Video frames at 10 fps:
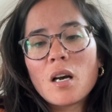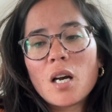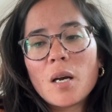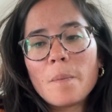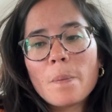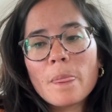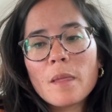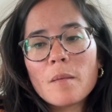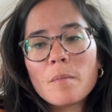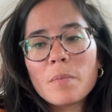Um,
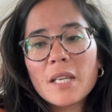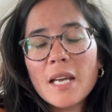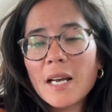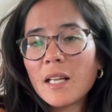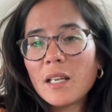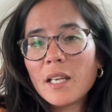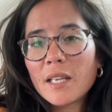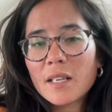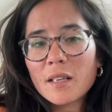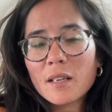but yeah,
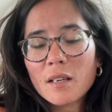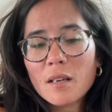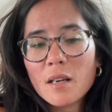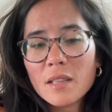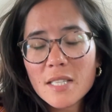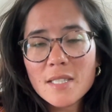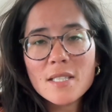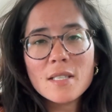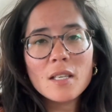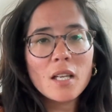like this
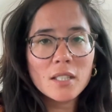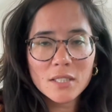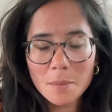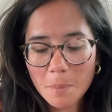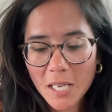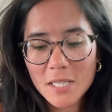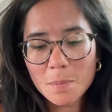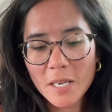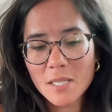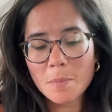is a largely maths
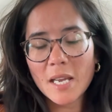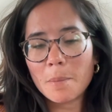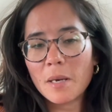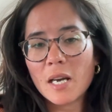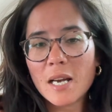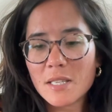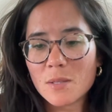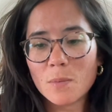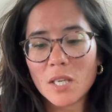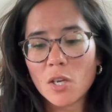based paper,
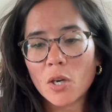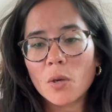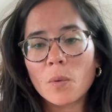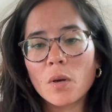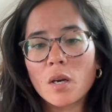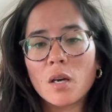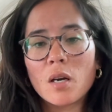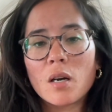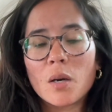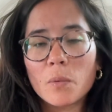as we know.
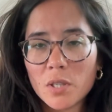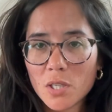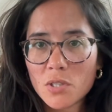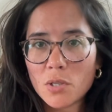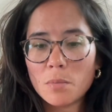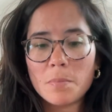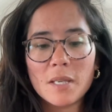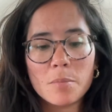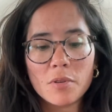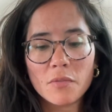I want you to be
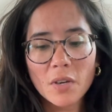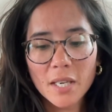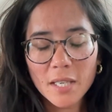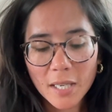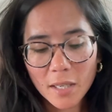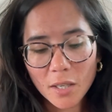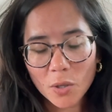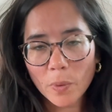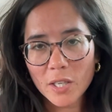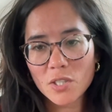providing
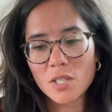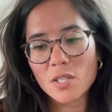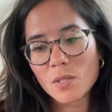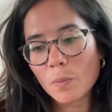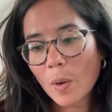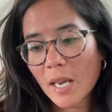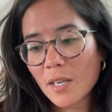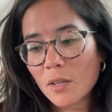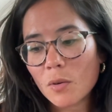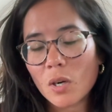equations
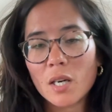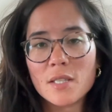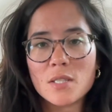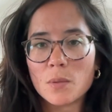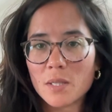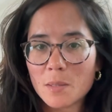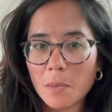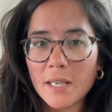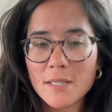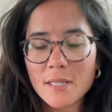when you're asked to
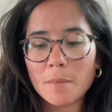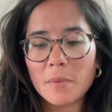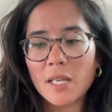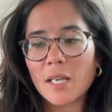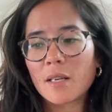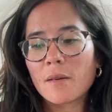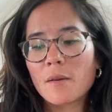explain something.